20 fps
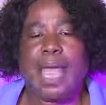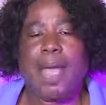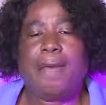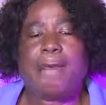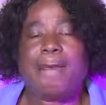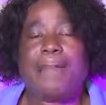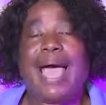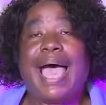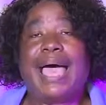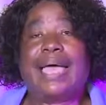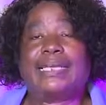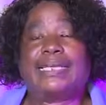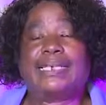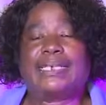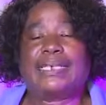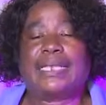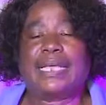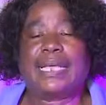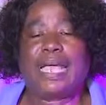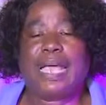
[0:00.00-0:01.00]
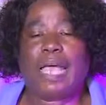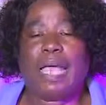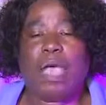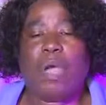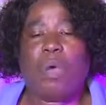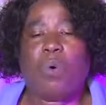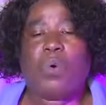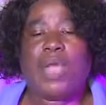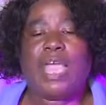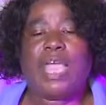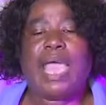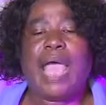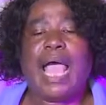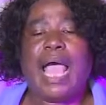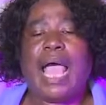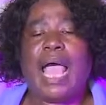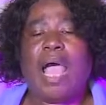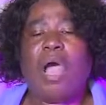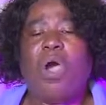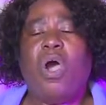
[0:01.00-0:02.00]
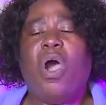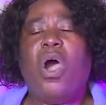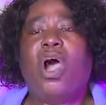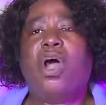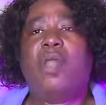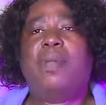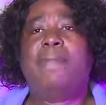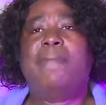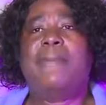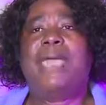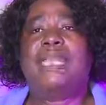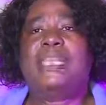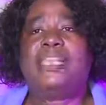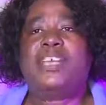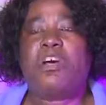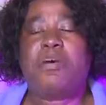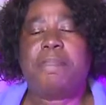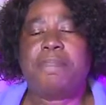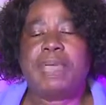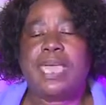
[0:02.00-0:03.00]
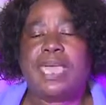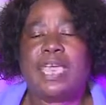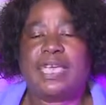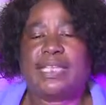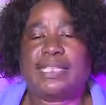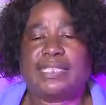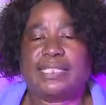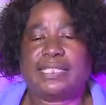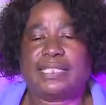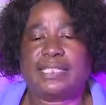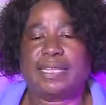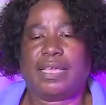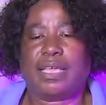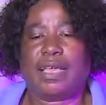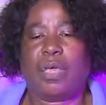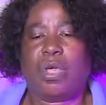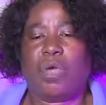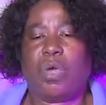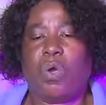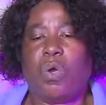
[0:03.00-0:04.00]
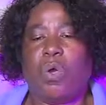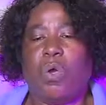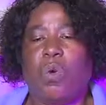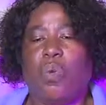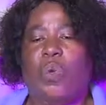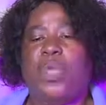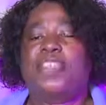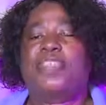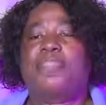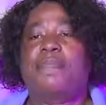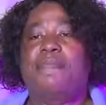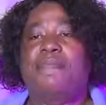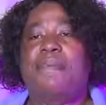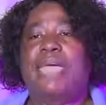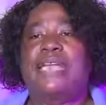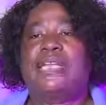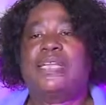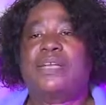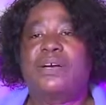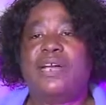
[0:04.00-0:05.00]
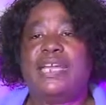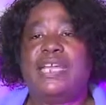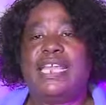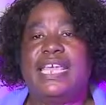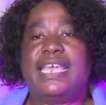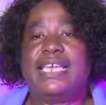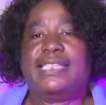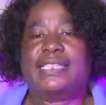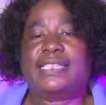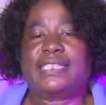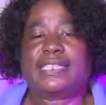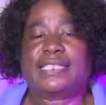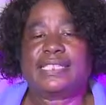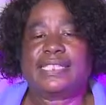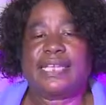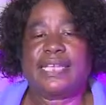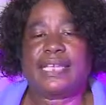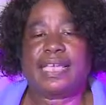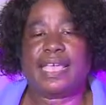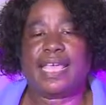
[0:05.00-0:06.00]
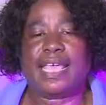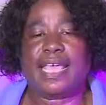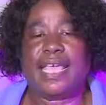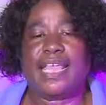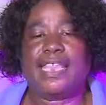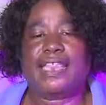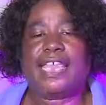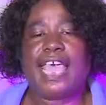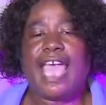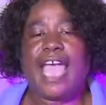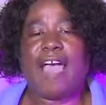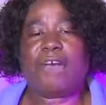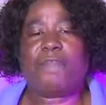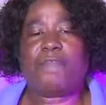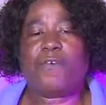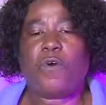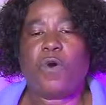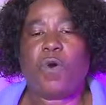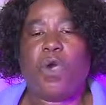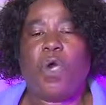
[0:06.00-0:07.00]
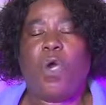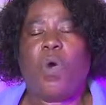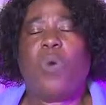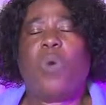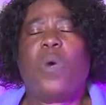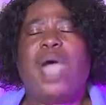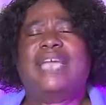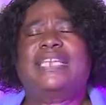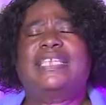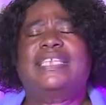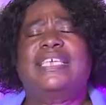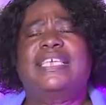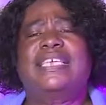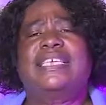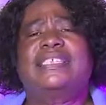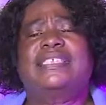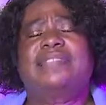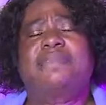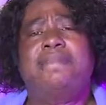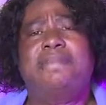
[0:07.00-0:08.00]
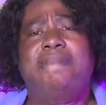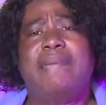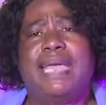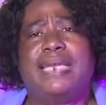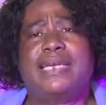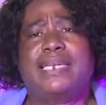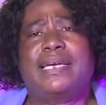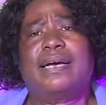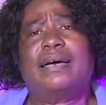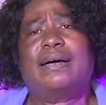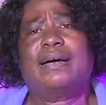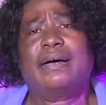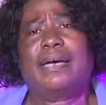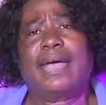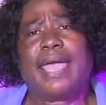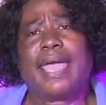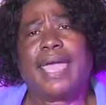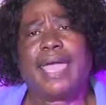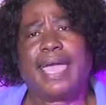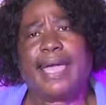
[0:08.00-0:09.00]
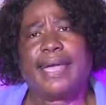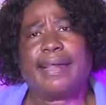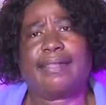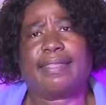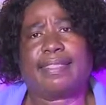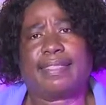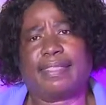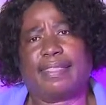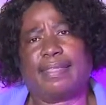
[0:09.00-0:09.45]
But we are all mental beings with mental needs. Therefore, what is mental health?